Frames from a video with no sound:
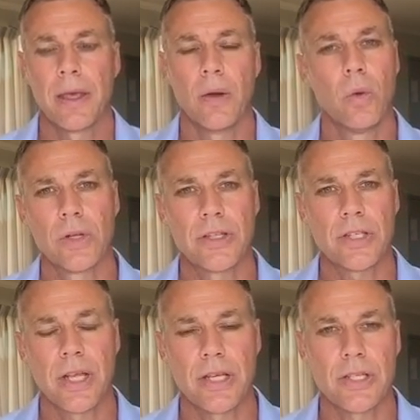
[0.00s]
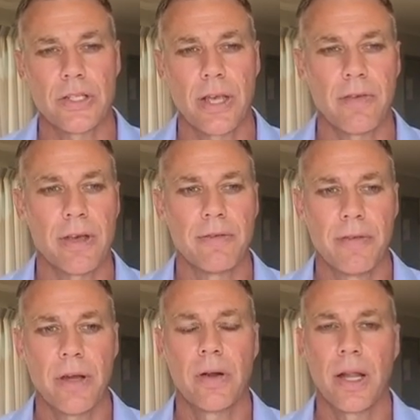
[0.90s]
and all destinations have a
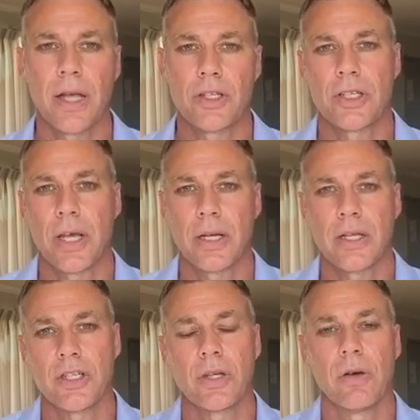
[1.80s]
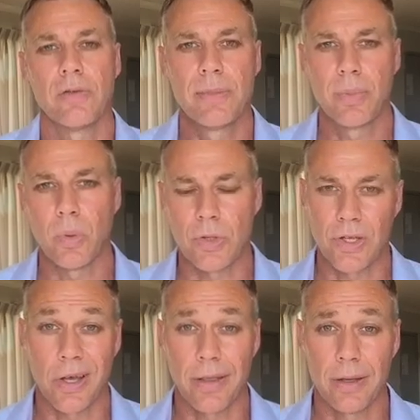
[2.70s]
very large tonnage of
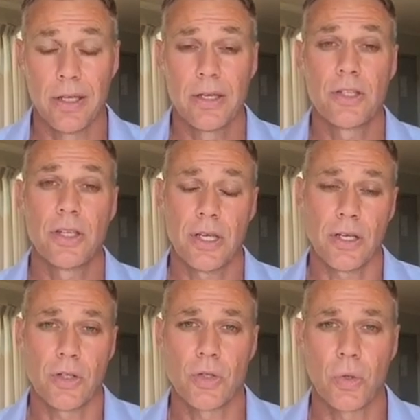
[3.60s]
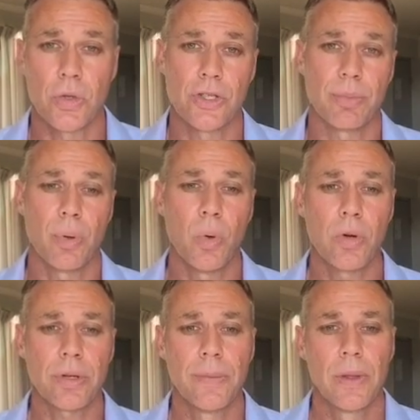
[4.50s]
imports either sitting in storage at
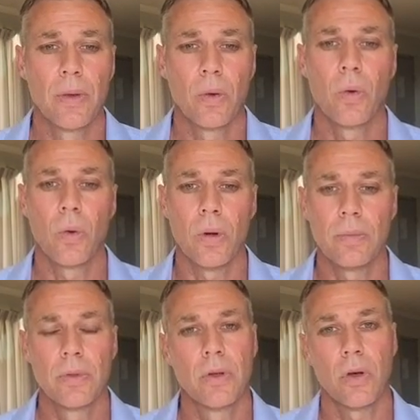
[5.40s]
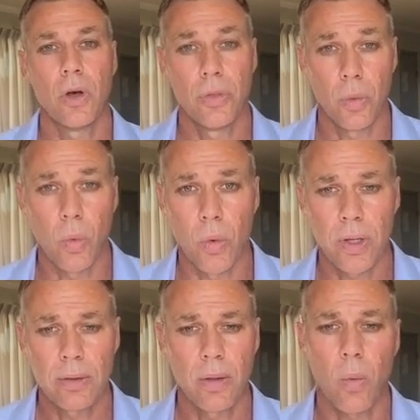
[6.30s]
port or on the
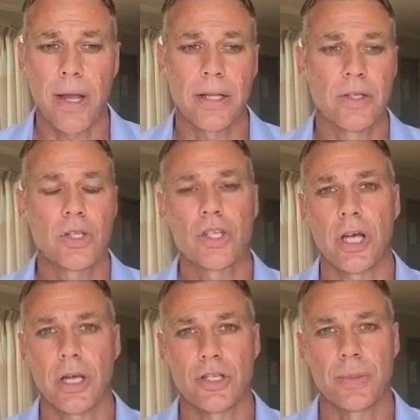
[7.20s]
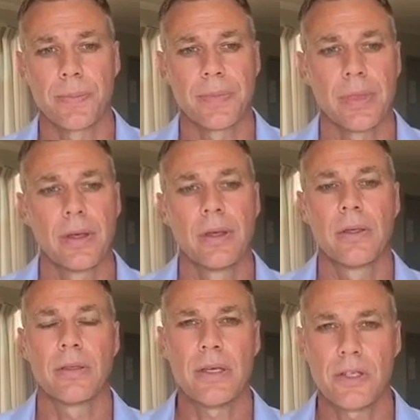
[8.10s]
water awaiting discharge.
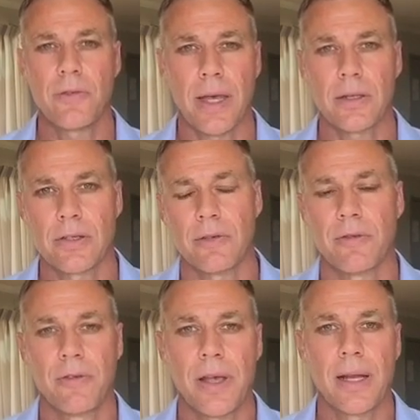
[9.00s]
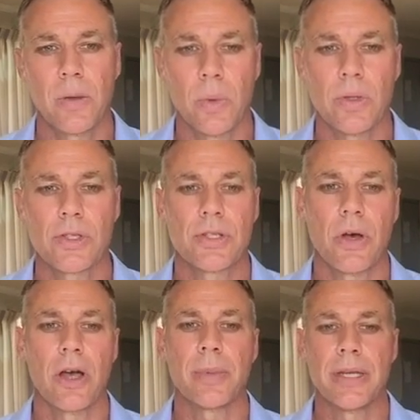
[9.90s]
These factors have fairly well
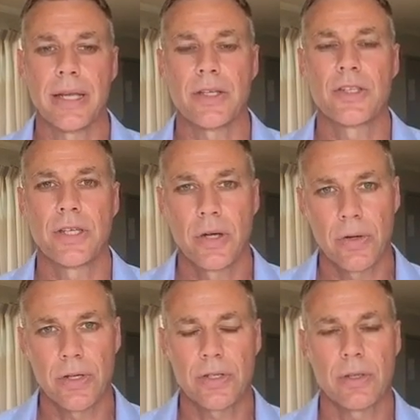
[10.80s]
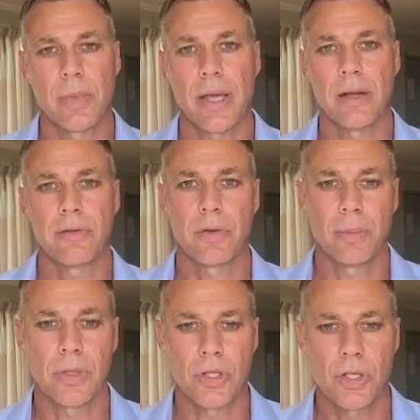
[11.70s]
stymied any serious demand
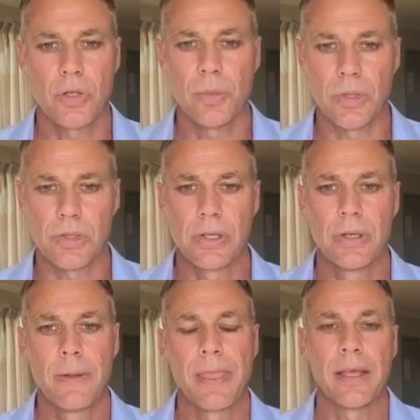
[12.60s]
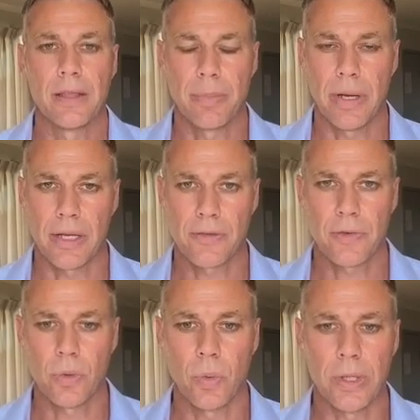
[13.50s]
from consumers in the past
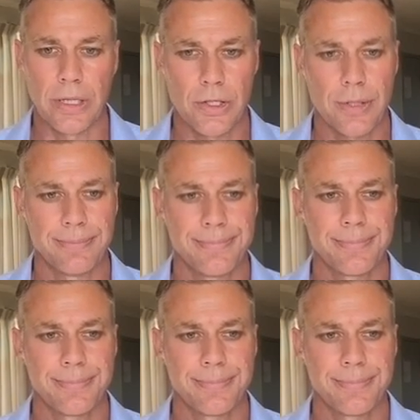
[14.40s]
few weeks.